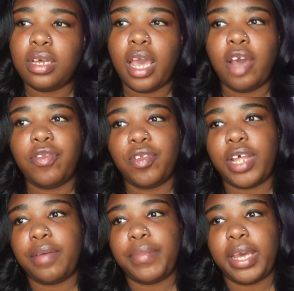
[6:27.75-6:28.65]
After
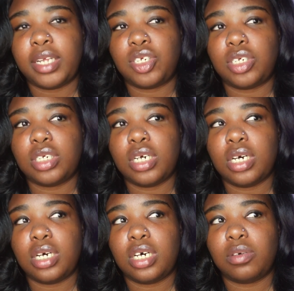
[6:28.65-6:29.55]
that match,
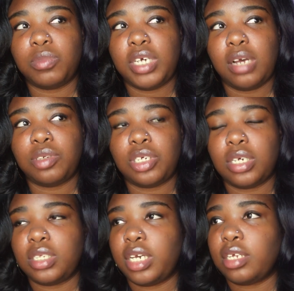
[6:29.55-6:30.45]
we have
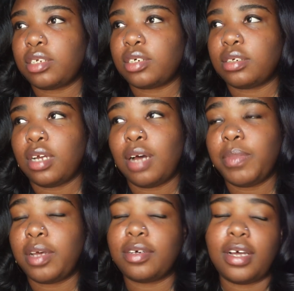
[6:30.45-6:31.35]
Chuck Taylor. I'm
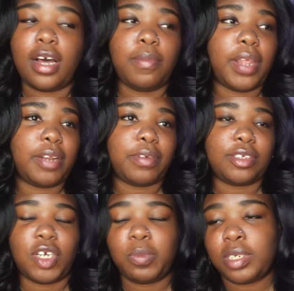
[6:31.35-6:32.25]
not even
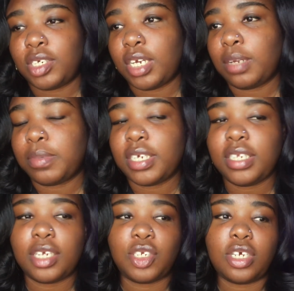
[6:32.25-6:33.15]
trying to be shady, but it's
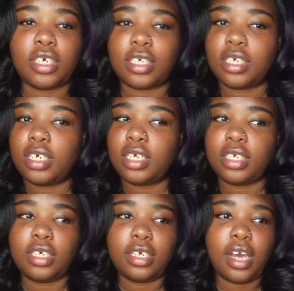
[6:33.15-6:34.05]
like Chuck,
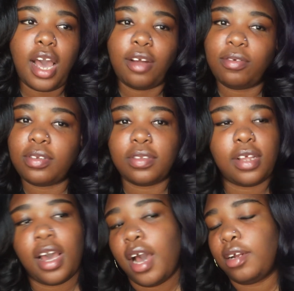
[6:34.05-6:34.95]

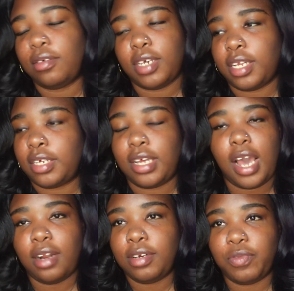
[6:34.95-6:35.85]
I don't get it.
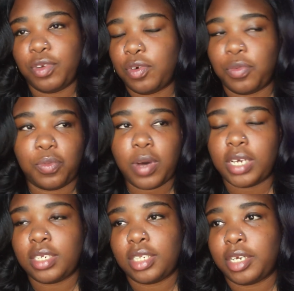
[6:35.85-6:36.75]
I don't even know why
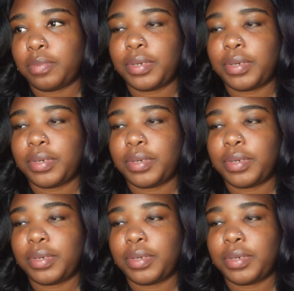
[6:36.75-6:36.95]
he's there.